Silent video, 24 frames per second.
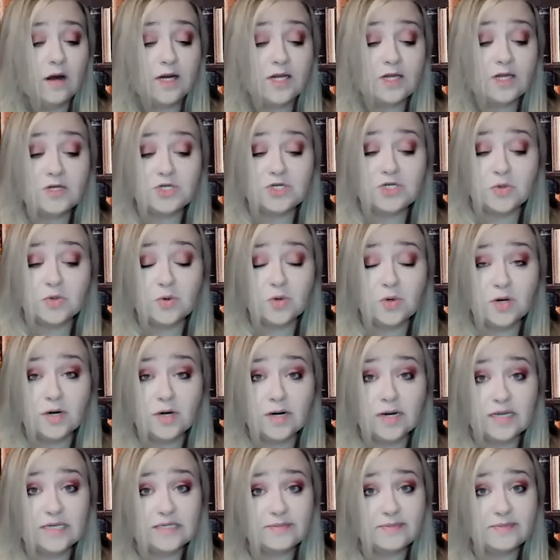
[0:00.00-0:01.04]
Are you
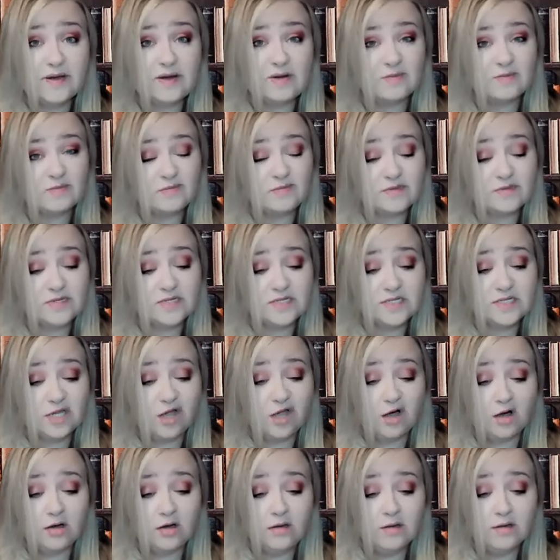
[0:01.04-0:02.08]
sure he's about this
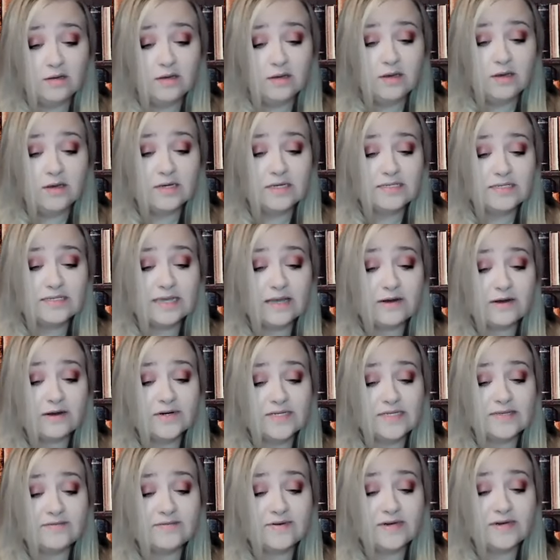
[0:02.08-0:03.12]
tall?
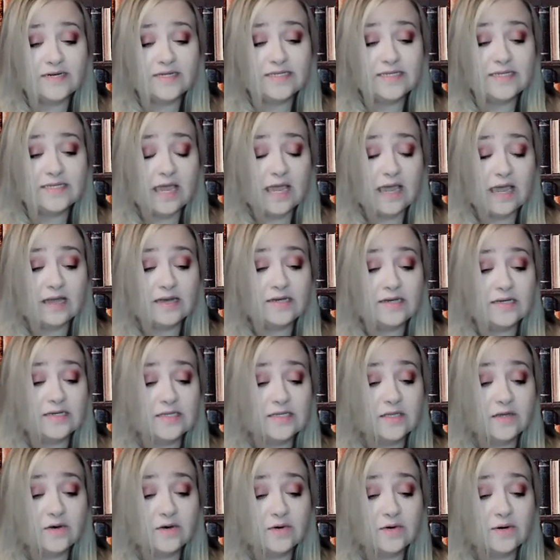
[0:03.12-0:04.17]
Cyrus lifted his hand
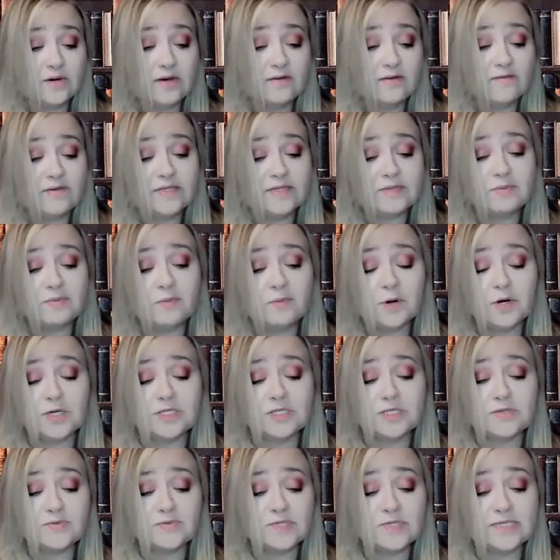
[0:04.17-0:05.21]
as though an invisible
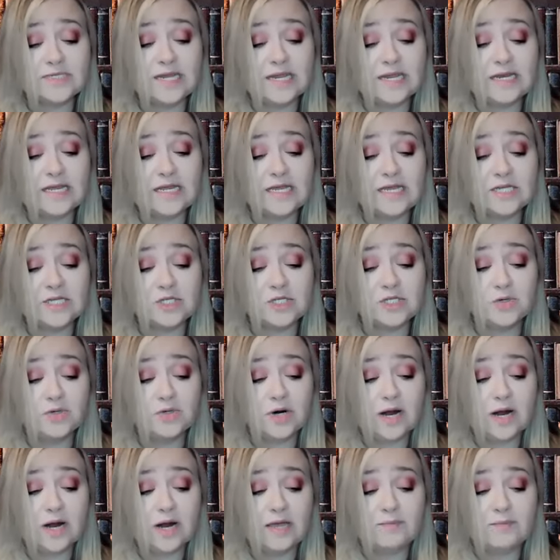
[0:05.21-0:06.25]
person was standing at
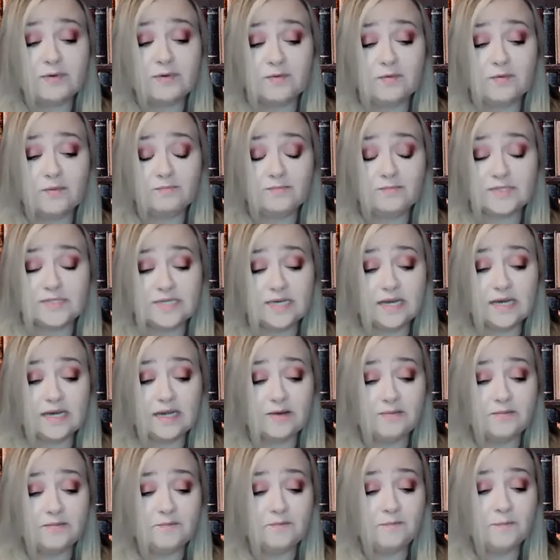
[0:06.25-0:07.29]
shoulder height before,
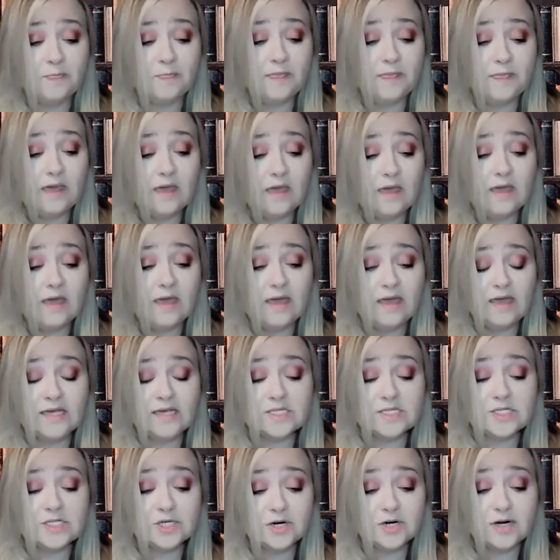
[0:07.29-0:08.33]
beside him.
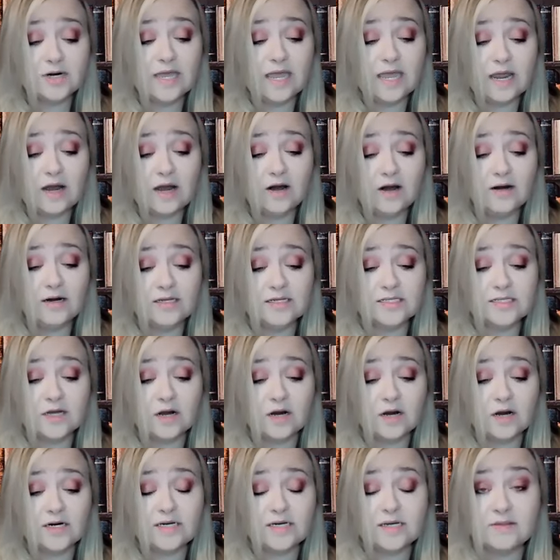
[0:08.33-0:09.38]
He has dark hair and a
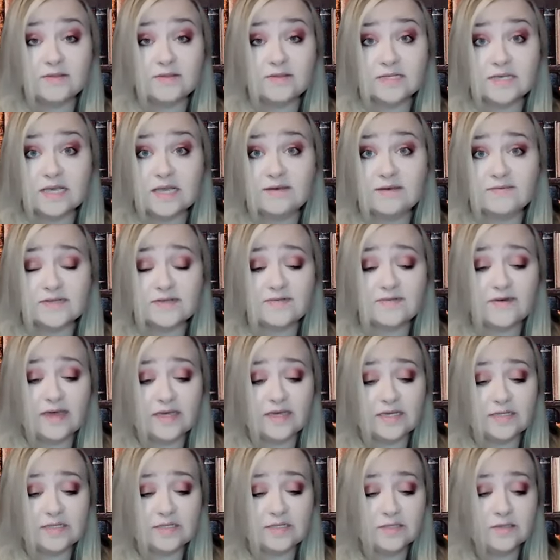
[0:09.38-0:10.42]
scar down the side of his
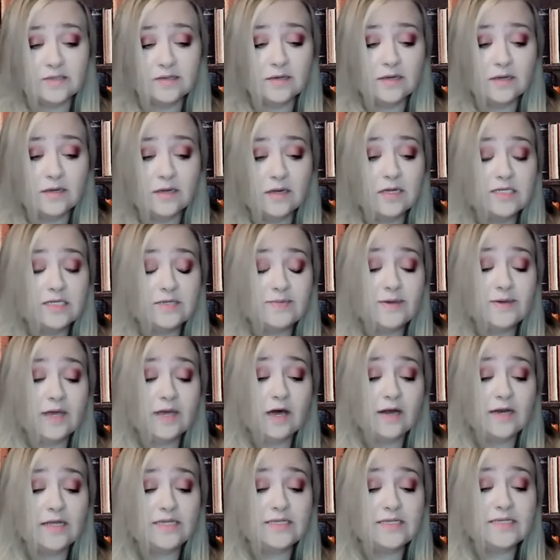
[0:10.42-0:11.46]
face. To
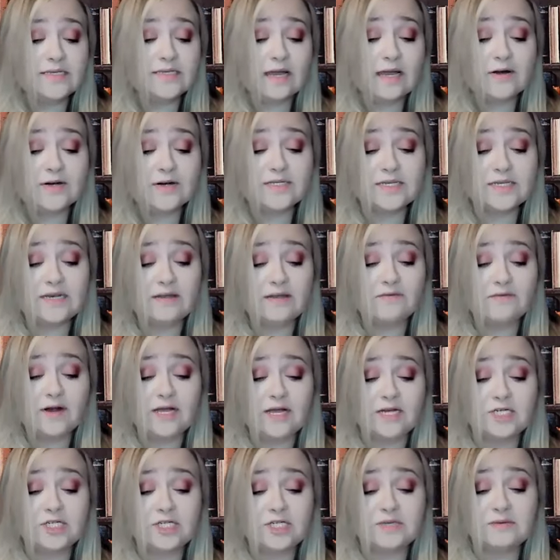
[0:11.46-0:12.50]
be honest, Cyrus had never
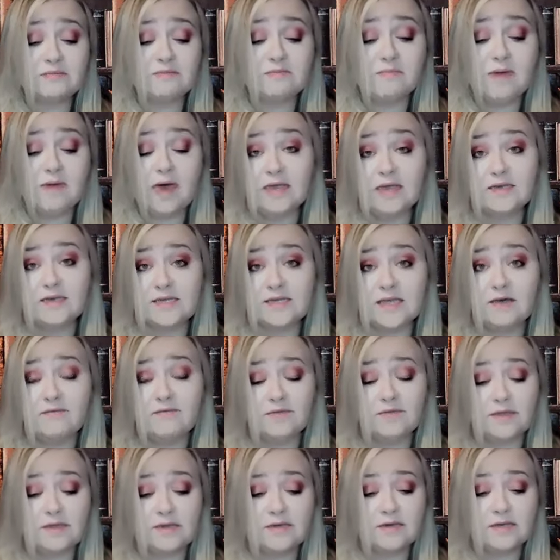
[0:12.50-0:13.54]
actually met
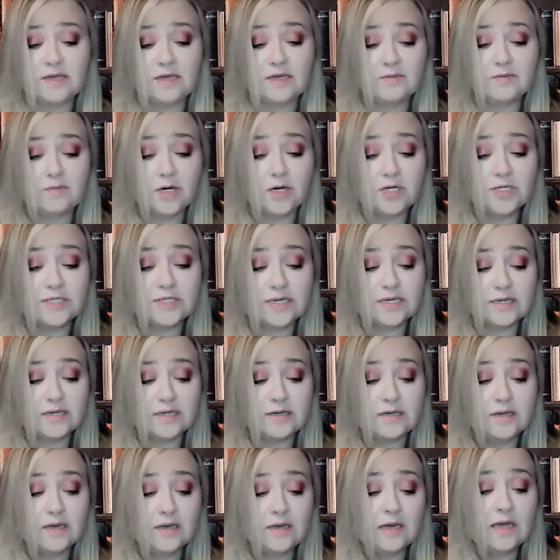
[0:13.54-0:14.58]
Devlin in
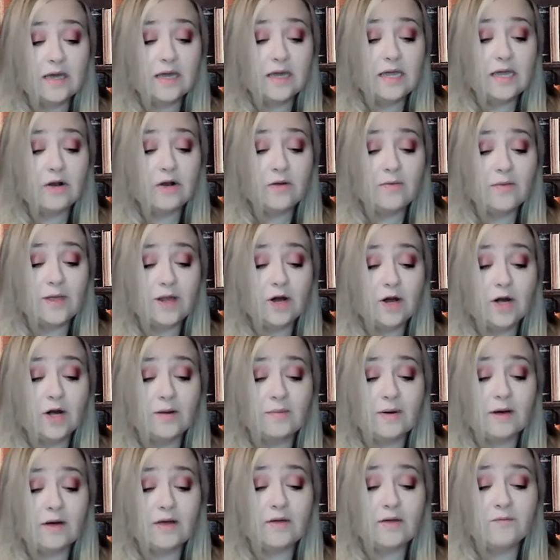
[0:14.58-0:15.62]
person. He'd only
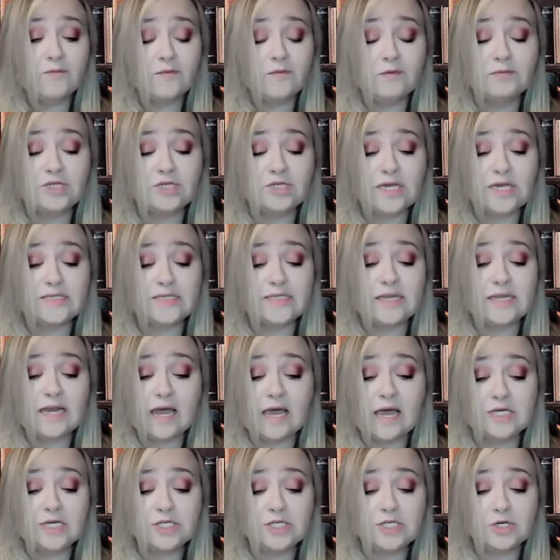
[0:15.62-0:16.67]
heard about him from Jace and
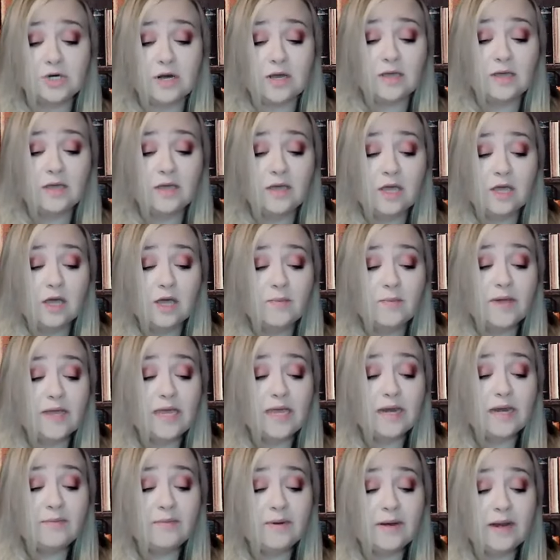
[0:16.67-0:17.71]
Astra,
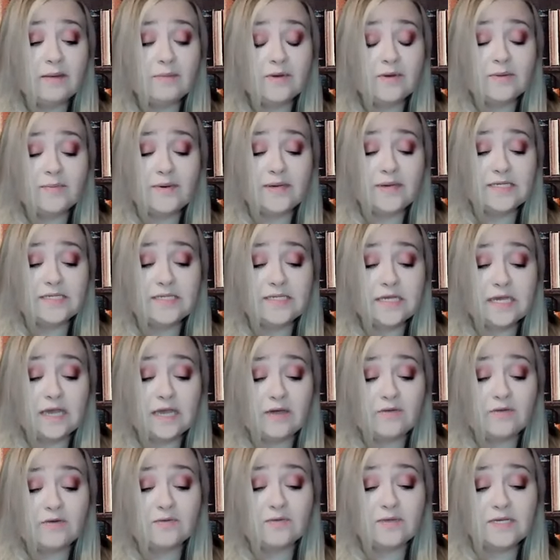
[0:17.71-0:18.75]
but he'd been able to piece
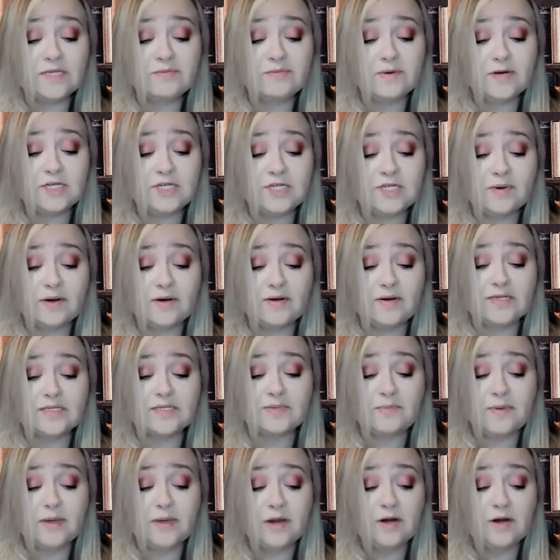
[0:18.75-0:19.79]
together this much about
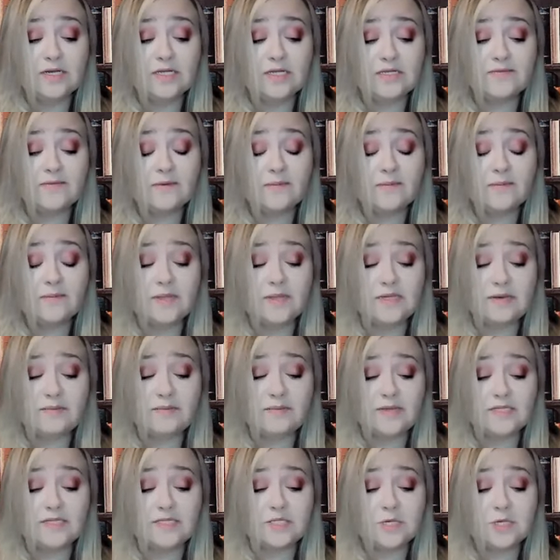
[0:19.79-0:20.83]
his appearance from the
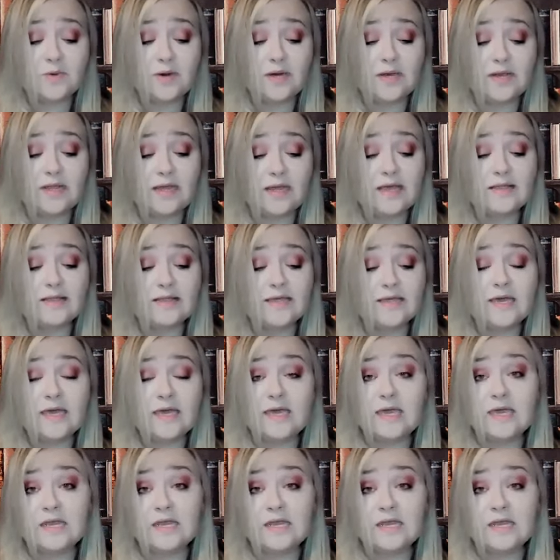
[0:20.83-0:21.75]
demons who had likely